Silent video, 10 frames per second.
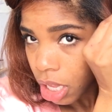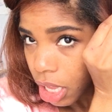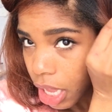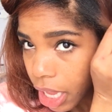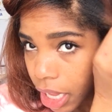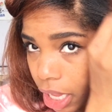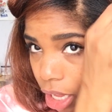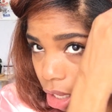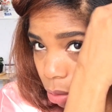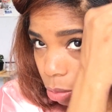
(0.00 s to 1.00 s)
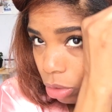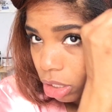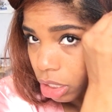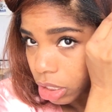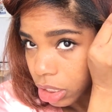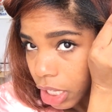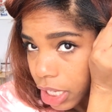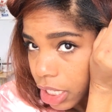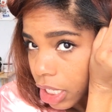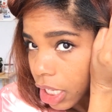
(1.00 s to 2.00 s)
and we're going to take
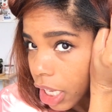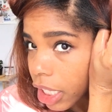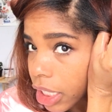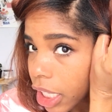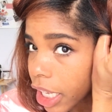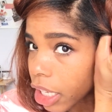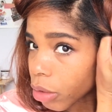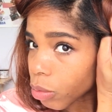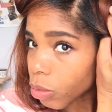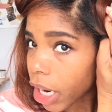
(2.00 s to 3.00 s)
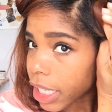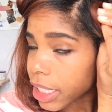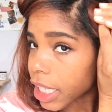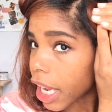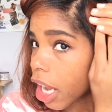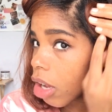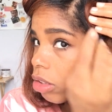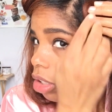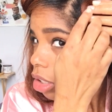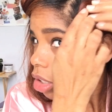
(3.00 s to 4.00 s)
it and lay it right down
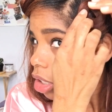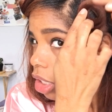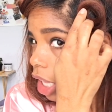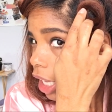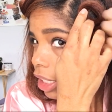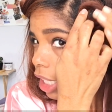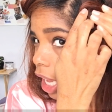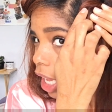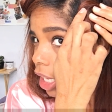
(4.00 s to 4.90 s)
like that,